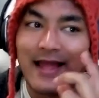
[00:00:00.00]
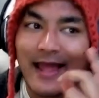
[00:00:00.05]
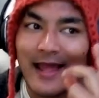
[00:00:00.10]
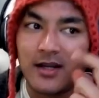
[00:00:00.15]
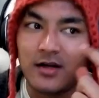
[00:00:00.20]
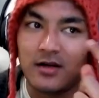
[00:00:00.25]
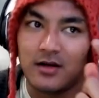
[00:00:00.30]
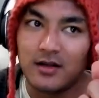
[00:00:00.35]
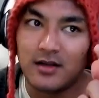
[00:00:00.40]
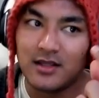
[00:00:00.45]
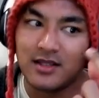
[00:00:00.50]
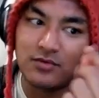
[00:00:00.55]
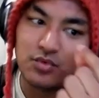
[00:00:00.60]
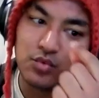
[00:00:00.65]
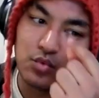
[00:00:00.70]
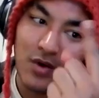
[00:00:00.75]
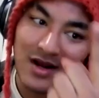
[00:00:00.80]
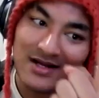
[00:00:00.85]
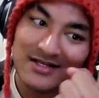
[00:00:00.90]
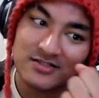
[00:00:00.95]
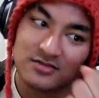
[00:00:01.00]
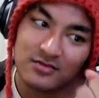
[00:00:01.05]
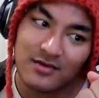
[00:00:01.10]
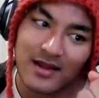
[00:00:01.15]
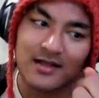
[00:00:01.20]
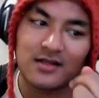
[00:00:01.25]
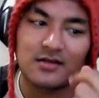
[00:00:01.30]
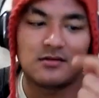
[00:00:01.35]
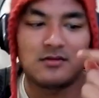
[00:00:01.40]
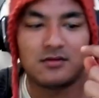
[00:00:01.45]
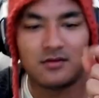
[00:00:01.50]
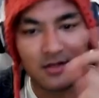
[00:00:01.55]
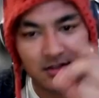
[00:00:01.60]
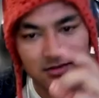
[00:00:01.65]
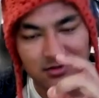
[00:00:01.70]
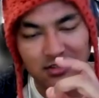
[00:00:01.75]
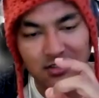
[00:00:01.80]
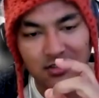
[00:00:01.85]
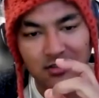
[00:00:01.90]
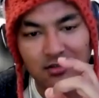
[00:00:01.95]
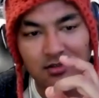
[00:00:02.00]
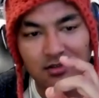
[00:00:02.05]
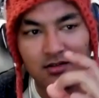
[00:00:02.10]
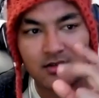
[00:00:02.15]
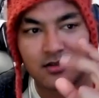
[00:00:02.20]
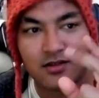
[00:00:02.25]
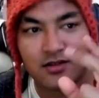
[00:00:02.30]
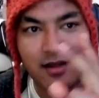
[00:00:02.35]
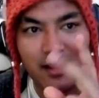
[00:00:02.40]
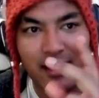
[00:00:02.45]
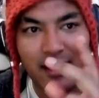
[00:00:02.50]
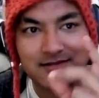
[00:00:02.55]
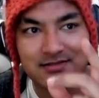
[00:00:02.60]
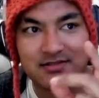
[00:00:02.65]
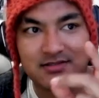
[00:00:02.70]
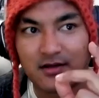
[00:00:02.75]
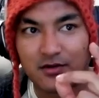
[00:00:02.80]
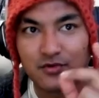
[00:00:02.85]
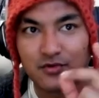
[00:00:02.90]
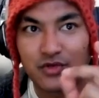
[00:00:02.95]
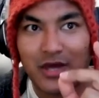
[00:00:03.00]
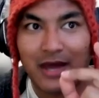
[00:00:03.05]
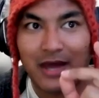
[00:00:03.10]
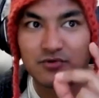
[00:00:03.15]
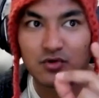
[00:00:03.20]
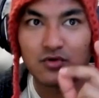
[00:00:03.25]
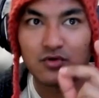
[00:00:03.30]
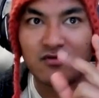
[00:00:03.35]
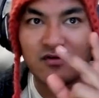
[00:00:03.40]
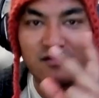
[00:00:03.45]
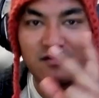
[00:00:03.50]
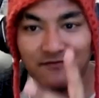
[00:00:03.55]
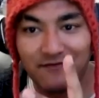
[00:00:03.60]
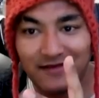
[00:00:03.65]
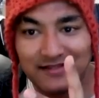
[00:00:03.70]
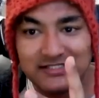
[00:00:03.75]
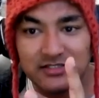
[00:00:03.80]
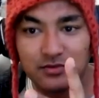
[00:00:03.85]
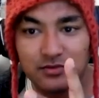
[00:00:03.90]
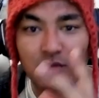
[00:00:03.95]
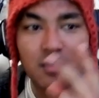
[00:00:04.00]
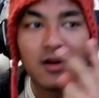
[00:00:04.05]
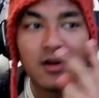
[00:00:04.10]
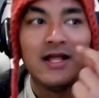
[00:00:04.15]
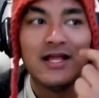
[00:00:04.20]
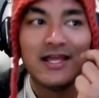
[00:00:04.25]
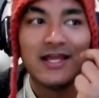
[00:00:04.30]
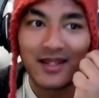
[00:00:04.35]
And if one is right, the other has you have to look for the fancy word.